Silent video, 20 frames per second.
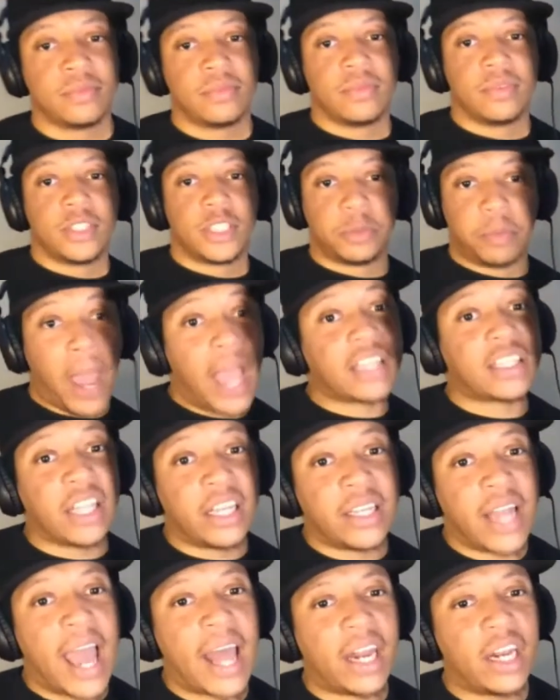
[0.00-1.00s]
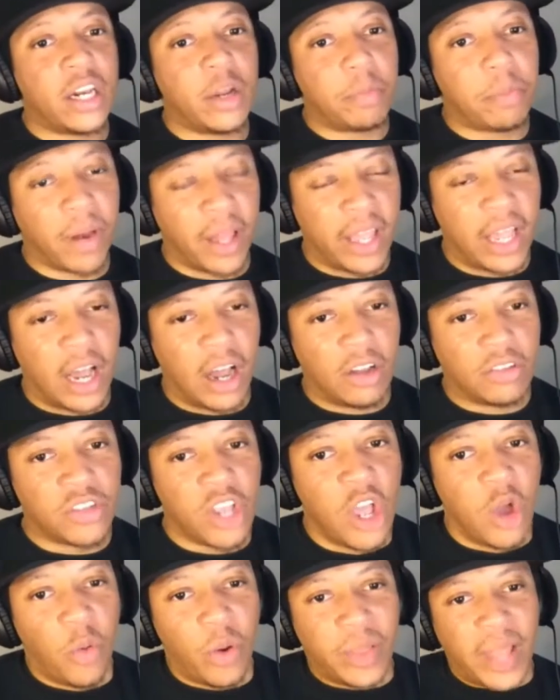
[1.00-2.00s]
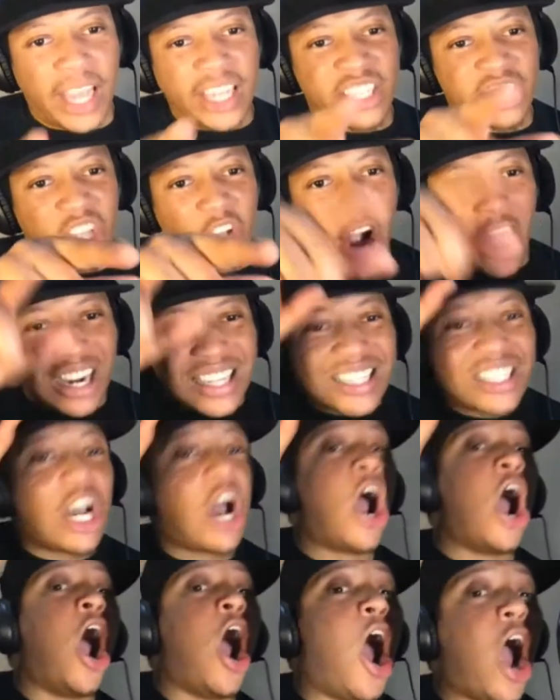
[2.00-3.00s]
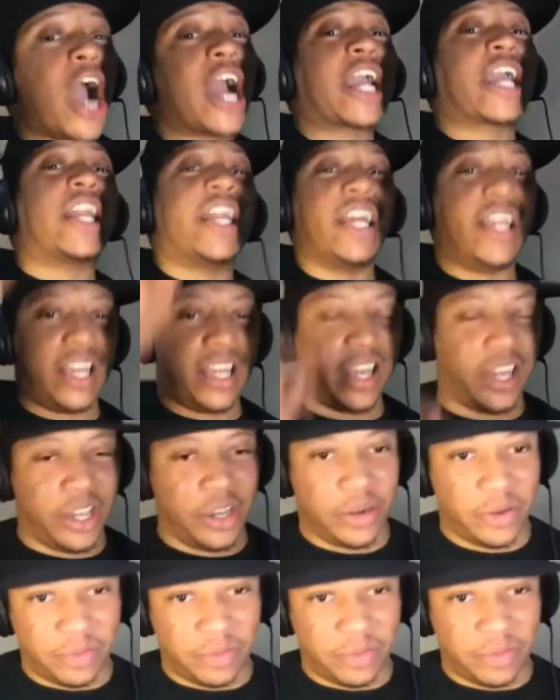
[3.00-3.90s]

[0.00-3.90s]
Especially not in the playoffs when they start targeting him.